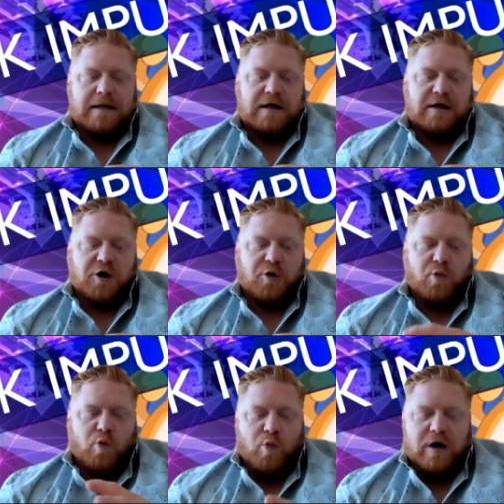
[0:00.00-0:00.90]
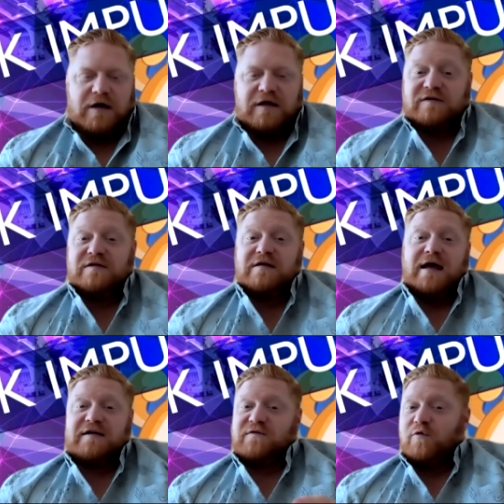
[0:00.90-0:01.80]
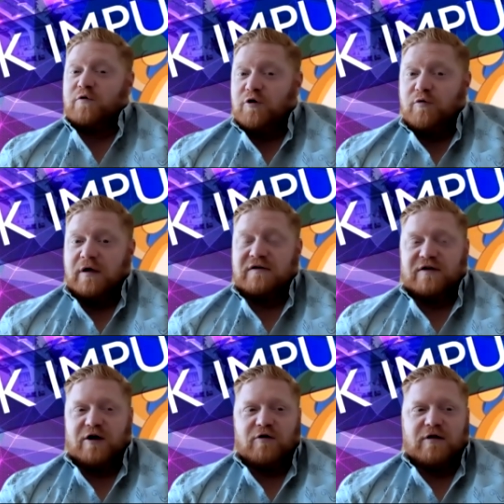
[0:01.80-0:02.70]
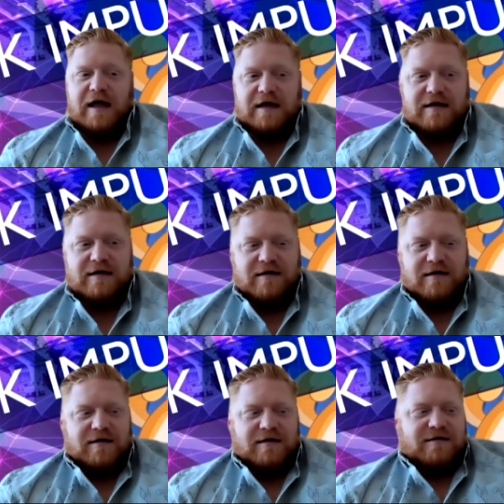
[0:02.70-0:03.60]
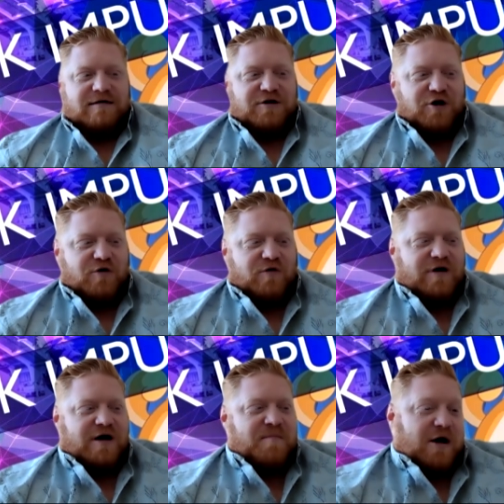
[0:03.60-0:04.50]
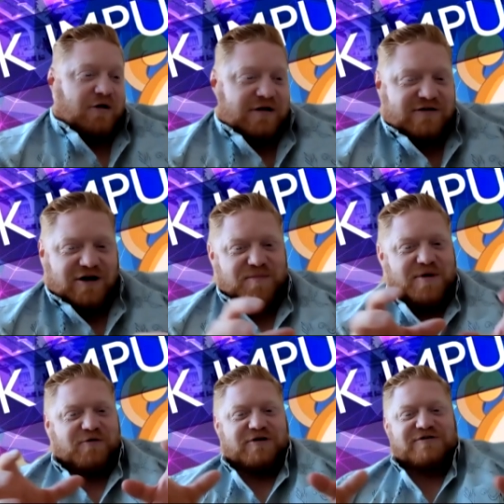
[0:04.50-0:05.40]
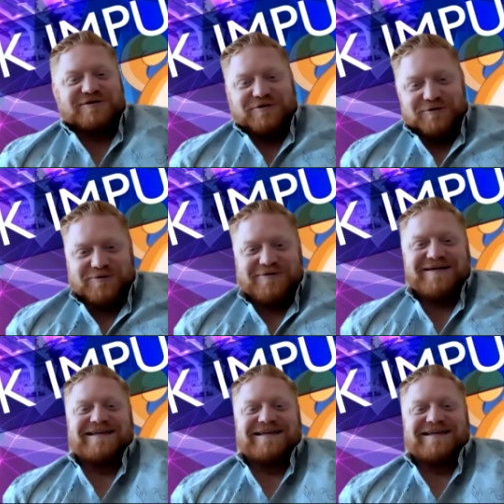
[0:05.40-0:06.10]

you know, what is next for you? Is there, like, you know, a Meryland documentary too?